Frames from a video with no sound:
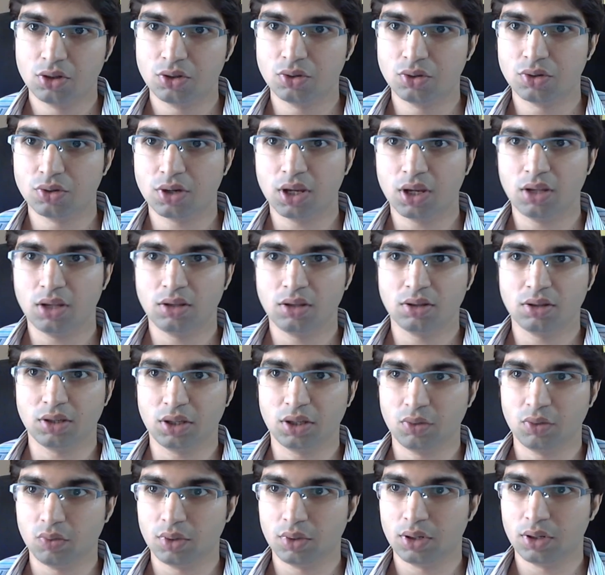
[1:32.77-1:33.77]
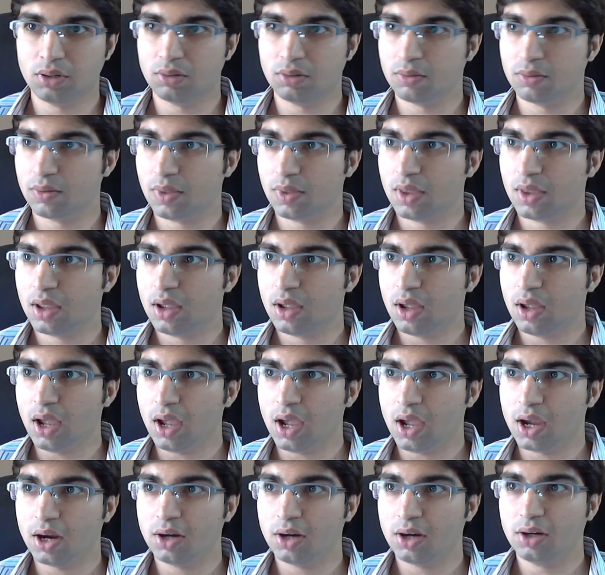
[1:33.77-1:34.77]
You can even
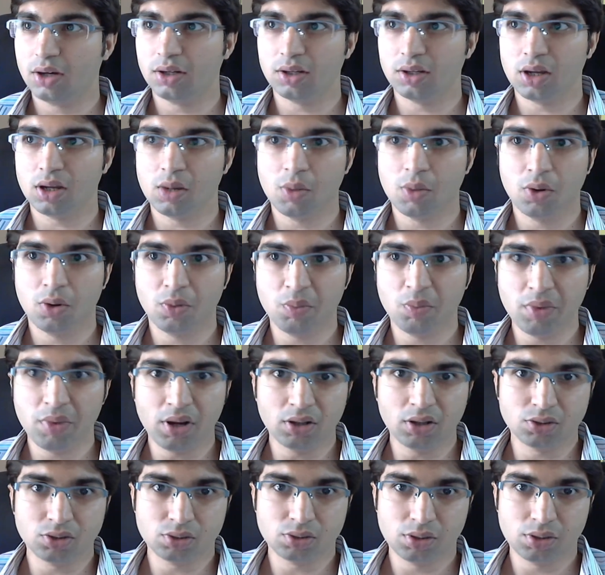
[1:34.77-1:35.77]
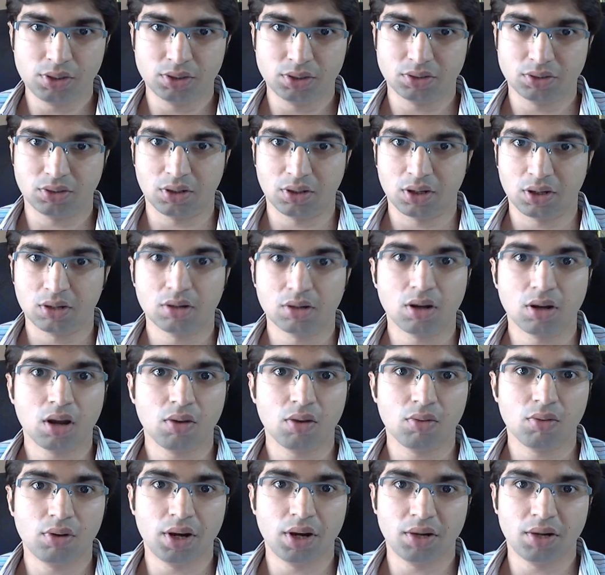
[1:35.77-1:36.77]
add about menstrual history.
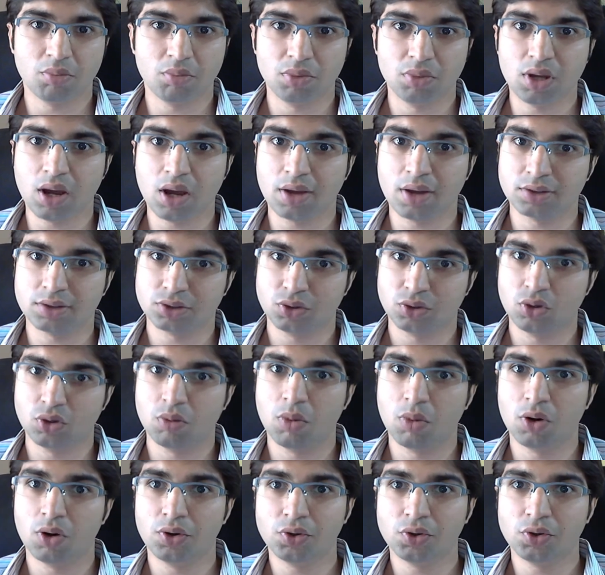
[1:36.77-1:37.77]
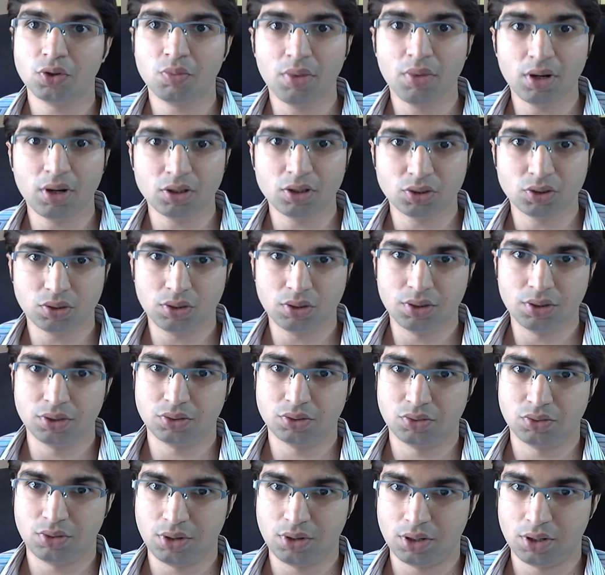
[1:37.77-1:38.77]
Now let me ask you about your menstrual
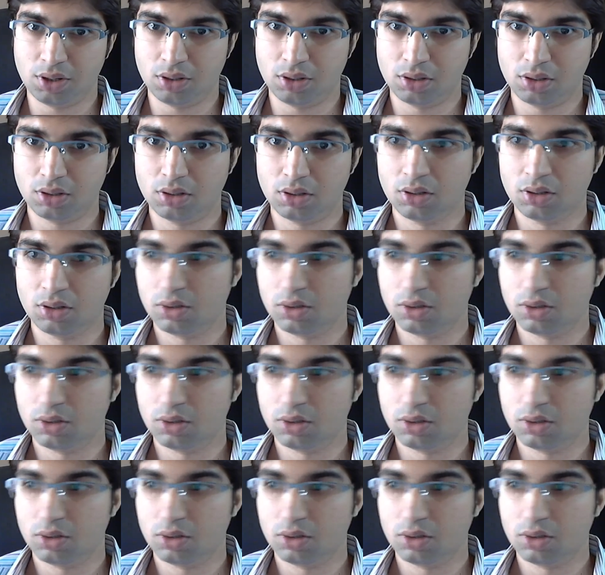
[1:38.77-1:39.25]
history.